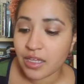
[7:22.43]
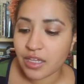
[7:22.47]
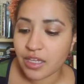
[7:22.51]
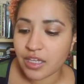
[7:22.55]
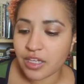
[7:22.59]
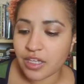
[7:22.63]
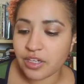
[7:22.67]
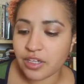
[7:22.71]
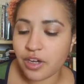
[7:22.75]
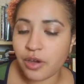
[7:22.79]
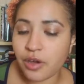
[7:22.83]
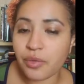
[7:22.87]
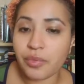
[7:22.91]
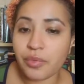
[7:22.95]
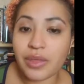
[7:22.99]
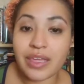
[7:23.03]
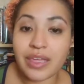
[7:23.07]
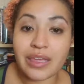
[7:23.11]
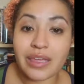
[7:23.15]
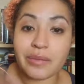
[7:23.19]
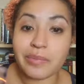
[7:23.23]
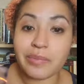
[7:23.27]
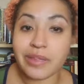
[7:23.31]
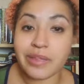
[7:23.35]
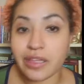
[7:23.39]
you know we
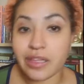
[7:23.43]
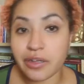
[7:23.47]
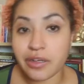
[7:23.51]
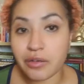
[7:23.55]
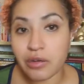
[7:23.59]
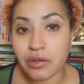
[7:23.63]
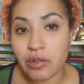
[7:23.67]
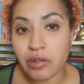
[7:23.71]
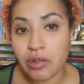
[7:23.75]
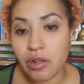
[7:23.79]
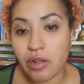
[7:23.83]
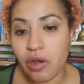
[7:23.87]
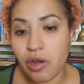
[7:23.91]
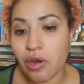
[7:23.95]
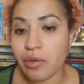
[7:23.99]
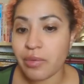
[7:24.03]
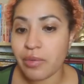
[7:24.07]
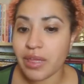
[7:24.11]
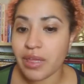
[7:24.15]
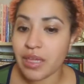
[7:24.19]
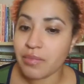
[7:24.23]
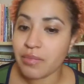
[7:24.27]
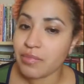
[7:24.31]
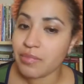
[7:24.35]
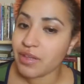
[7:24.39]
can be literal or we
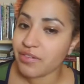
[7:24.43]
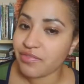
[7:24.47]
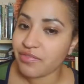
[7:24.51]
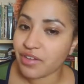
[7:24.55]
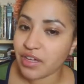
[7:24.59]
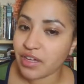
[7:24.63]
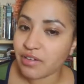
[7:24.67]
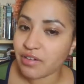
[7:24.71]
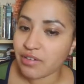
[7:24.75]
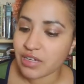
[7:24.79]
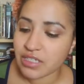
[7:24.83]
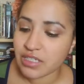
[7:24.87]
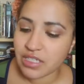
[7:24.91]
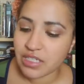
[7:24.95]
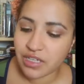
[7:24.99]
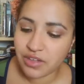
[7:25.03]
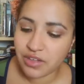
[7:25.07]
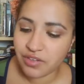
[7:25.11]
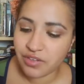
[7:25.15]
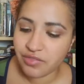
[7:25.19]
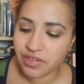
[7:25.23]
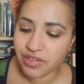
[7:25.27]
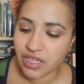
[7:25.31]
can be figurative